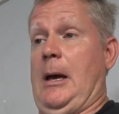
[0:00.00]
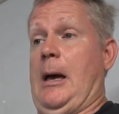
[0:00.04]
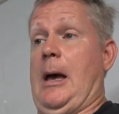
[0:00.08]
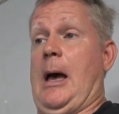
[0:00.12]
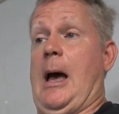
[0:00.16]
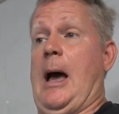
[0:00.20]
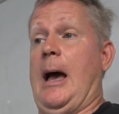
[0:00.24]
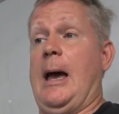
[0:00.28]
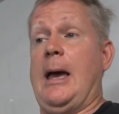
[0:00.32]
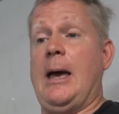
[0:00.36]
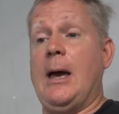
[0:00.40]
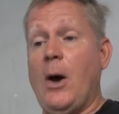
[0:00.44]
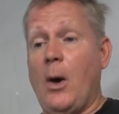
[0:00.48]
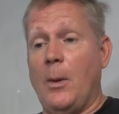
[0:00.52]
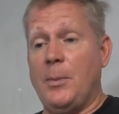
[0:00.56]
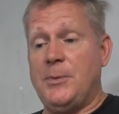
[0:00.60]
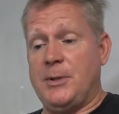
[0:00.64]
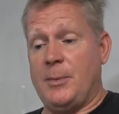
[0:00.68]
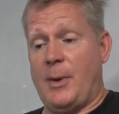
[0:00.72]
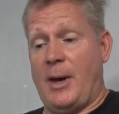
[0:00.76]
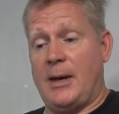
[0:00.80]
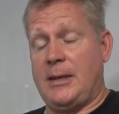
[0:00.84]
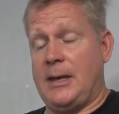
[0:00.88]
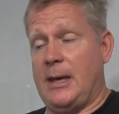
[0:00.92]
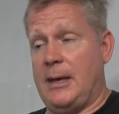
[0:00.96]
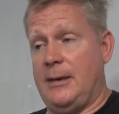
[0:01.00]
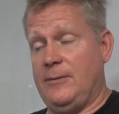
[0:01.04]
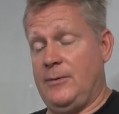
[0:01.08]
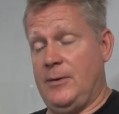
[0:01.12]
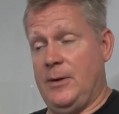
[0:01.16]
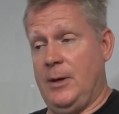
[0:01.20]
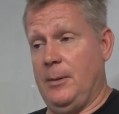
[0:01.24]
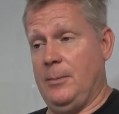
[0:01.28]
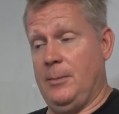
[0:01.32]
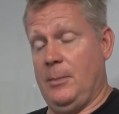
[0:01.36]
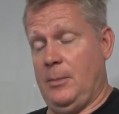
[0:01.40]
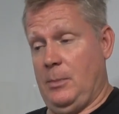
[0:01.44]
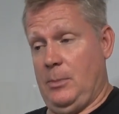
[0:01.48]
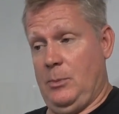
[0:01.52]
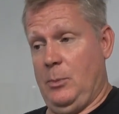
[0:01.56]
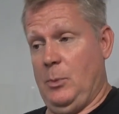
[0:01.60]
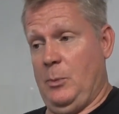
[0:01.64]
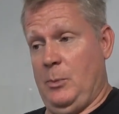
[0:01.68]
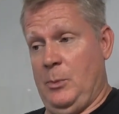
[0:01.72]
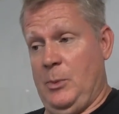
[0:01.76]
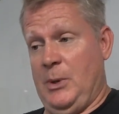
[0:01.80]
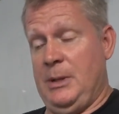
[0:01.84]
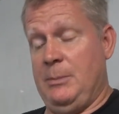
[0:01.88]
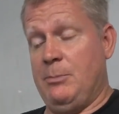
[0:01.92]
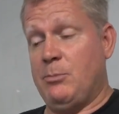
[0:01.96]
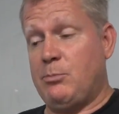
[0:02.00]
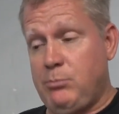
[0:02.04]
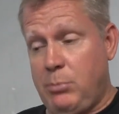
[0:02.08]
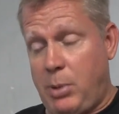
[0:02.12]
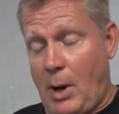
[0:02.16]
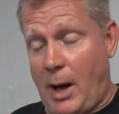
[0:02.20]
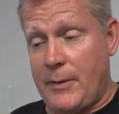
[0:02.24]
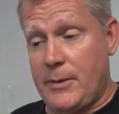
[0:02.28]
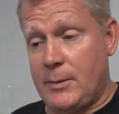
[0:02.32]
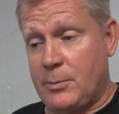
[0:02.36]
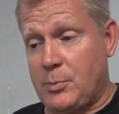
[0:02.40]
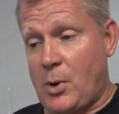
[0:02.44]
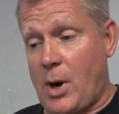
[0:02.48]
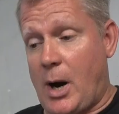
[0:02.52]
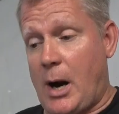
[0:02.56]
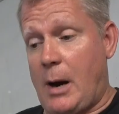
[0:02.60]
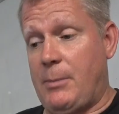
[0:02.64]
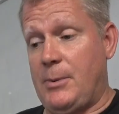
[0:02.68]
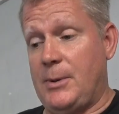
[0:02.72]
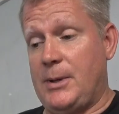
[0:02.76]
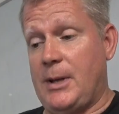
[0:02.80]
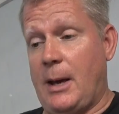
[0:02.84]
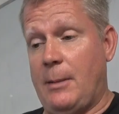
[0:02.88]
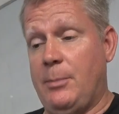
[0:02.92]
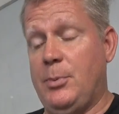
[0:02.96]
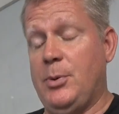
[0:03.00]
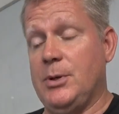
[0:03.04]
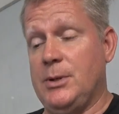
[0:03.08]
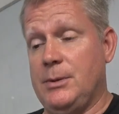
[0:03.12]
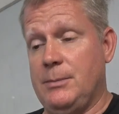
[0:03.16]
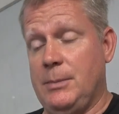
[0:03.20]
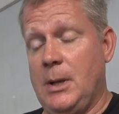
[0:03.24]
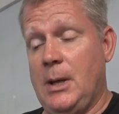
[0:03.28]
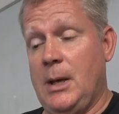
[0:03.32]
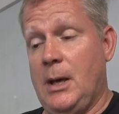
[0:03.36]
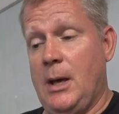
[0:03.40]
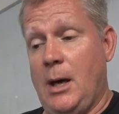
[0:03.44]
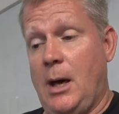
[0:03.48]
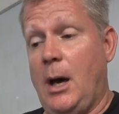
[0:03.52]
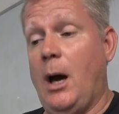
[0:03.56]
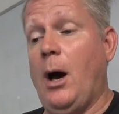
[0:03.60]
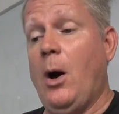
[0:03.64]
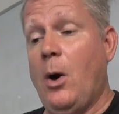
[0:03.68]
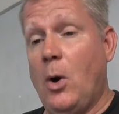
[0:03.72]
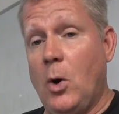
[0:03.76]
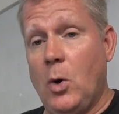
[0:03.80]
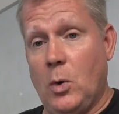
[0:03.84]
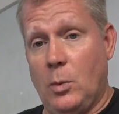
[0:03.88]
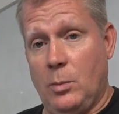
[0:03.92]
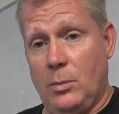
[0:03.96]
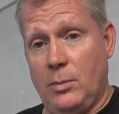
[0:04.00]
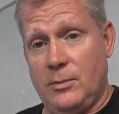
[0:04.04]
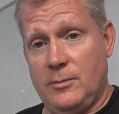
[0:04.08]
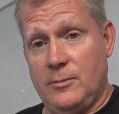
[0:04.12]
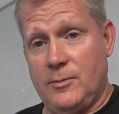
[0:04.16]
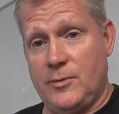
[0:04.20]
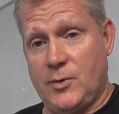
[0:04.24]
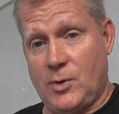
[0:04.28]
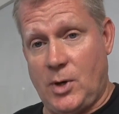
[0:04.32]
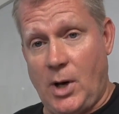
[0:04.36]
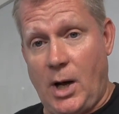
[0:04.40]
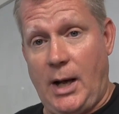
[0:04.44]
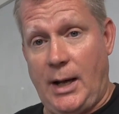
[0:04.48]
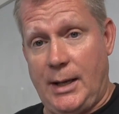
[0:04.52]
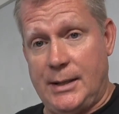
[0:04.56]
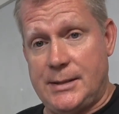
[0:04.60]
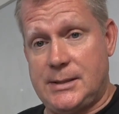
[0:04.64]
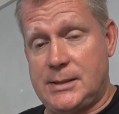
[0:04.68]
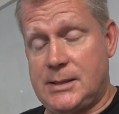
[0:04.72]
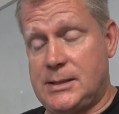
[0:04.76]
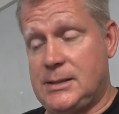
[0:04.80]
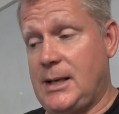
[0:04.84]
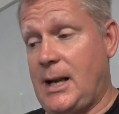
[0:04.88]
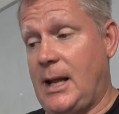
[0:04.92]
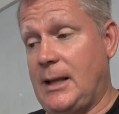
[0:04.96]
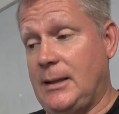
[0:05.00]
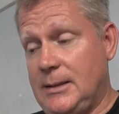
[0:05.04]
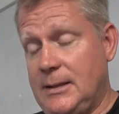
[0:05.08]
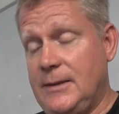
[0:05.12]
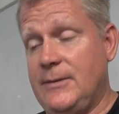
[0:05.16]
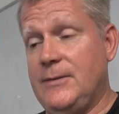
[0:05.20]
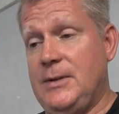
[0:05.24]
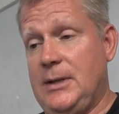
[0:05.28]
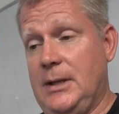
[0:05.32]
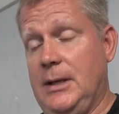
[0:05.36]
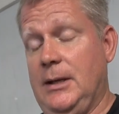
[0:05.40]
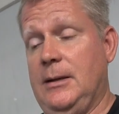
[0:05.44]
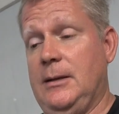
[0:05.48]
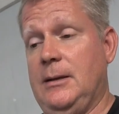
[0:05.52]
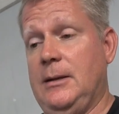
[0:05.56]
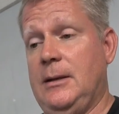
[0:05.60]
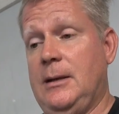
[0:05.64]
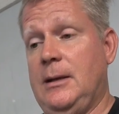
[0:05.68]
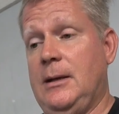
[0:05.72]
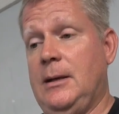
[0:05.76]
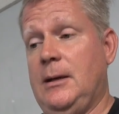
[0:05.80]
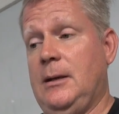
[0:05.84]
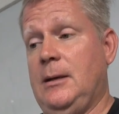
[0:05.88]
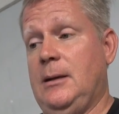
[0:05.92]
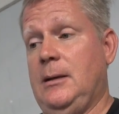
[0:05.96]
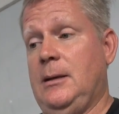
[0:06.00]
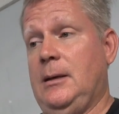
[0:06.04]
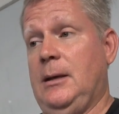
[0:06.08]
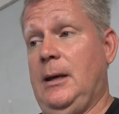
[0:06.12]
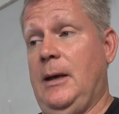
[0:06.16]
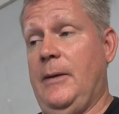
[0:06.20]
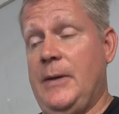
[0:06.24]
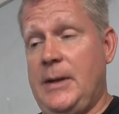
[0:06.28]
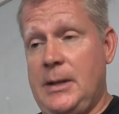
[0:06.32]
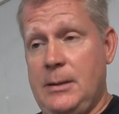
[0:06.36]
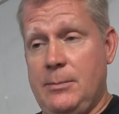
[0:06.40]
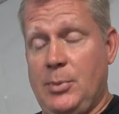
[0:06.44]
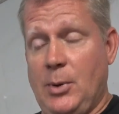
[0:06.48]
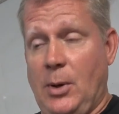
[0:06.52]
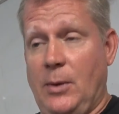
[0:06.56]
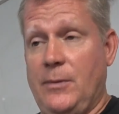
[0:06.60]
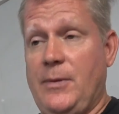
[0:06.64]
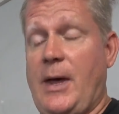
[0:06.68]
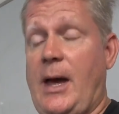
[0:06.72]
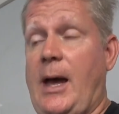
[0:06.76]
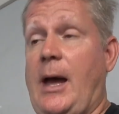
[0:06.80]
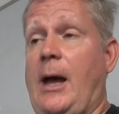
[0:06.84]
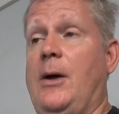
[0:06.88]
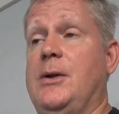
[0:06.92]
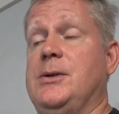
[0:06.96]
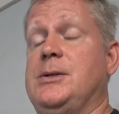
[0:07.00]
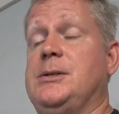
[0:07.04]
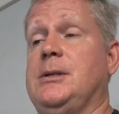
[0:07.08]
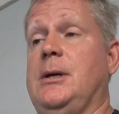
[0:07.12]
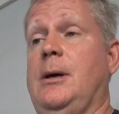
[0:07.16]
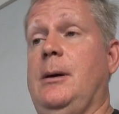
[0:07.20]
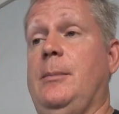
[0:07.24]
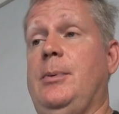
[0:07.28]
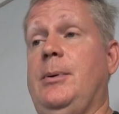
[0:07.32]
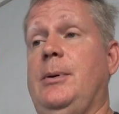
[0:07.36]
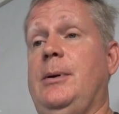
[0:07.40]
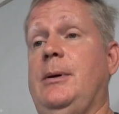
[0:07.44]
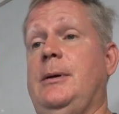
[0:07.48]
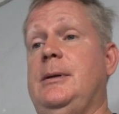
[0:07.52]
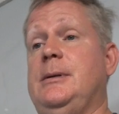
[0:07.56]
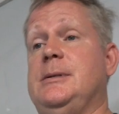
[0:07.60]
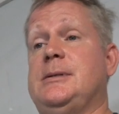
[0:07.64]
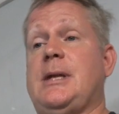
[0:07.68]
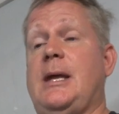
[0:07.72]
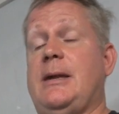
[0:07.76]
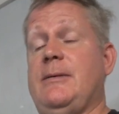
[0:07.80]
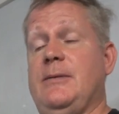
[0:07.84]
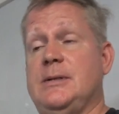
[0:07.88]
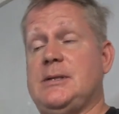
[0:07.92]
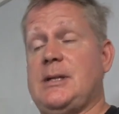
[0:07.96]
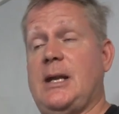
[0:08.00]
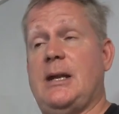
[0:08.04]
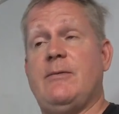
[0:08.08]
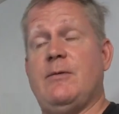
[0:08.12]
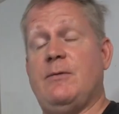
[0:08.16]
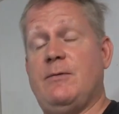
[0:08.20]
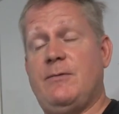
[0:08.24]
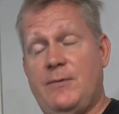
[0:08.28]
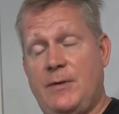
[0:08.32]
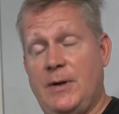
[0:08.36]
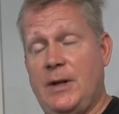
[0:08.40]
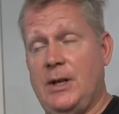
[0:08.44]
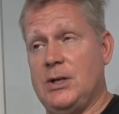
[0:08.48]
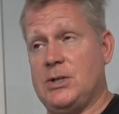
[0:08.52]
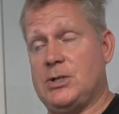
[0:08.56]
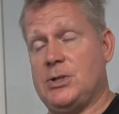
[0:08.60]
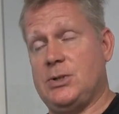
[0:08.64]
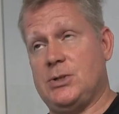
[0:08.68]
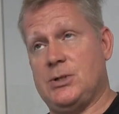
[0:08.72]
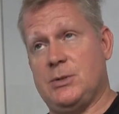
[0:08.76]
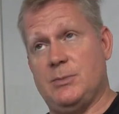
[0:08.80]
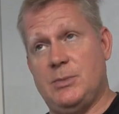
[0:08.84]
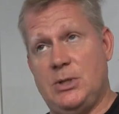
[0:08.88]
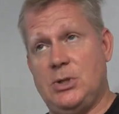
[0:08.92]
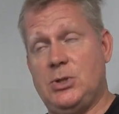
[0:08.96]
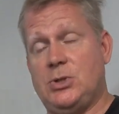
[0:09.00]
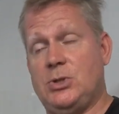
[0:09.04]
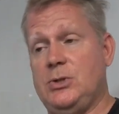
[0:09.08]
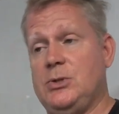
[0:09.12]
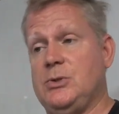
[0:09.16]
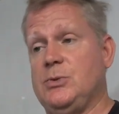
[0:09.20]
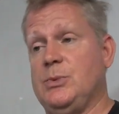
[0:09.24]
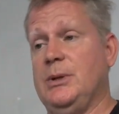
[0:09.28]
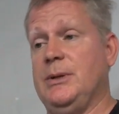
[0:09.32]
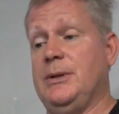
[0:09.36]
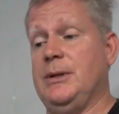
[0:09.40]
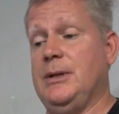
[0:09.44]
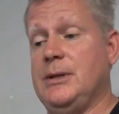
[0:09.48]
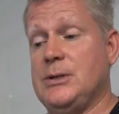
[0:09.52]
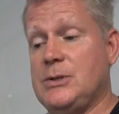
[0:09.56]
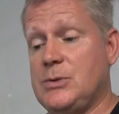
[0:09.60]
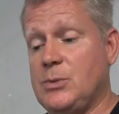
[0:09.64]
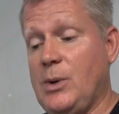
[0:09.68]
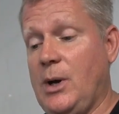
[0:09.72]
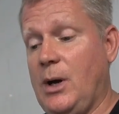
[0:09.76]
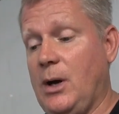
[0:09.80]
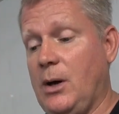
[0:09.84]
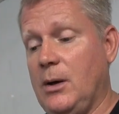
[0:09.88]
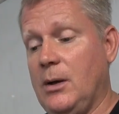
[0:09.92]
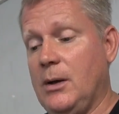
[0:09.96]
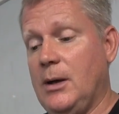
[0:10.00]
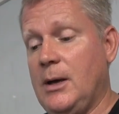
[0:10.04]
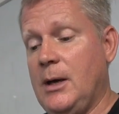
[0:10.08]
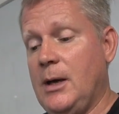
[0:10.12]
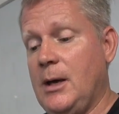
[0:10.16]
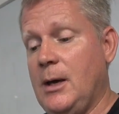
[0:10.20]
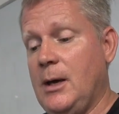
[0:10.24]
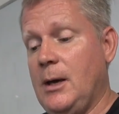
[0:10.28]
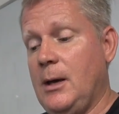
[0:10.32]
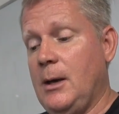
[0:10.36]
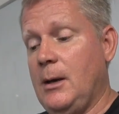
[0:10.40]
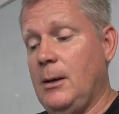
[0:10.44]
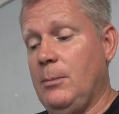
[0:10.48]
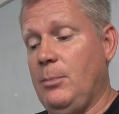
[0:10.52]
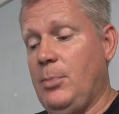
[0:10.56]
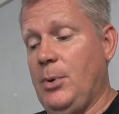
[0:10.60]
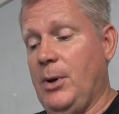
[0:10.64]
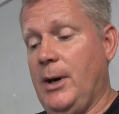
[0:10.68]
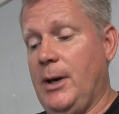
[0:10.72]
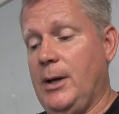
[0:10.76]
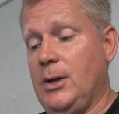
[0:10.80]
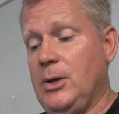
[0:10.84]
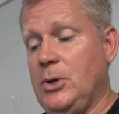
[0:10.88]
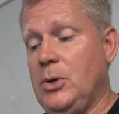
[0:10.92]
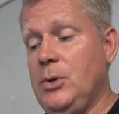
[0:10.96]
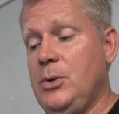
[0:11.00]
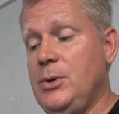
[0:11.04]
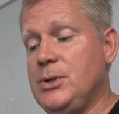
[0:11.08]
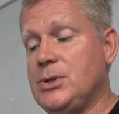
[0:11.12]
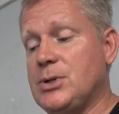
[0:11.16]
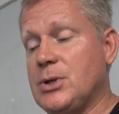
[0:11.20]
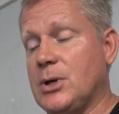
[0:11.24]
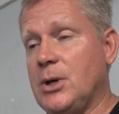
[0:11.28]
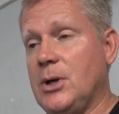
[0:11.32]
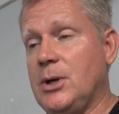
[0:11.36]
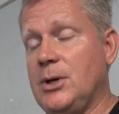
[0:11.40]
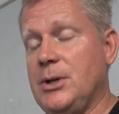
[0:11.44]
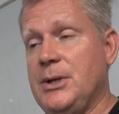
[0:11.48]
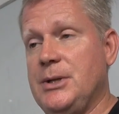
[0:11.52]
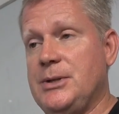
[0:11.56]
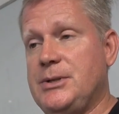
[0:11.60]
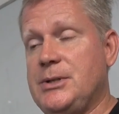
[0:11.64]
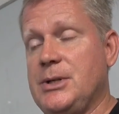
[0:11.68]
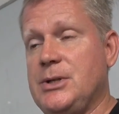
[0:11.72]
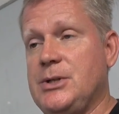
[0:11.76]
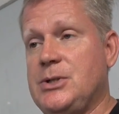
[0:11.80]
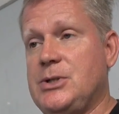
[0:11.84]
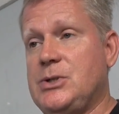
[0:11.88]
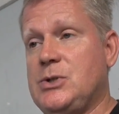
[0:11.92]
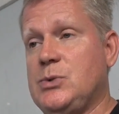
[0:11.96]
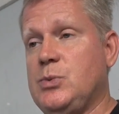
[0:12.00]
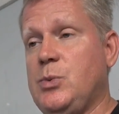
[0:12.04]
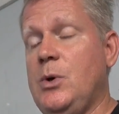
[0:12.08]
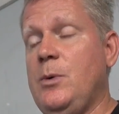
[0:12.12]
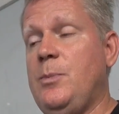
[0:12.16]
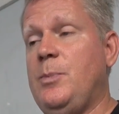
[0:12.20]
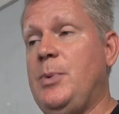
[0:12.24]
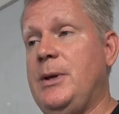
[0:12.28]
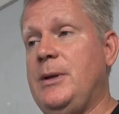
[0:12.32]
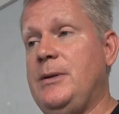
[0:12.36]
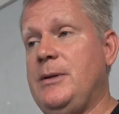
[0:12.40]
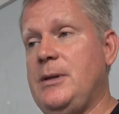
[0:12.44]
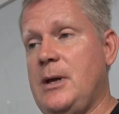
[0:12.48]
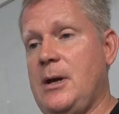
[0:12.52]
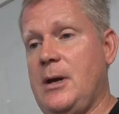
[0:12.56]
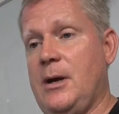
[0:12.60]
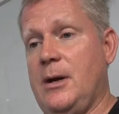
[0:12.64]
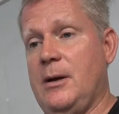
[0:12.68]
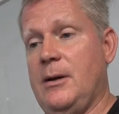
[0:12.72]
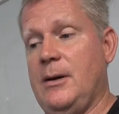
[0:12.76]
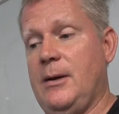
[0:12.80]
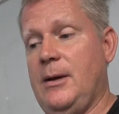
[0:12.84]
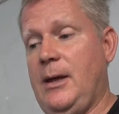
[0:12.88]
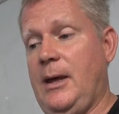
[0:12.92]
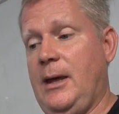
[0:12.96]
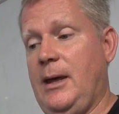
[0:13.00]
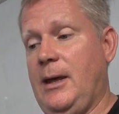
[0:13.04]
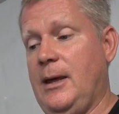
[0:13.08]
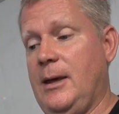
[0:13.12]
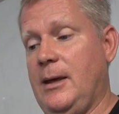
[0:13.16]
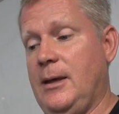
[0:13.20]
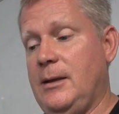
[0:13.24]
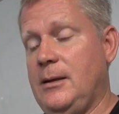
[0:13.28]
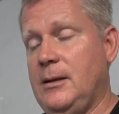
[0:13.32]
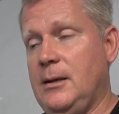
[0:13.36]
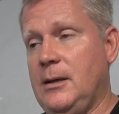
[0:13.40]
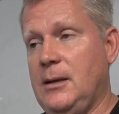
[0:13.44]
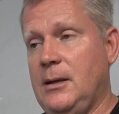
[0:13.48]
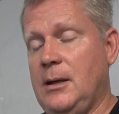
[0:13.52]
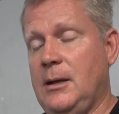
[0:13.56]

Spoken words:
I helped him. I gave him, when he bought the property, I put a home for us that I lived in. And then he built the house up. It's not even finished. There's some issues with it as well. But who's heard it to swoop in there and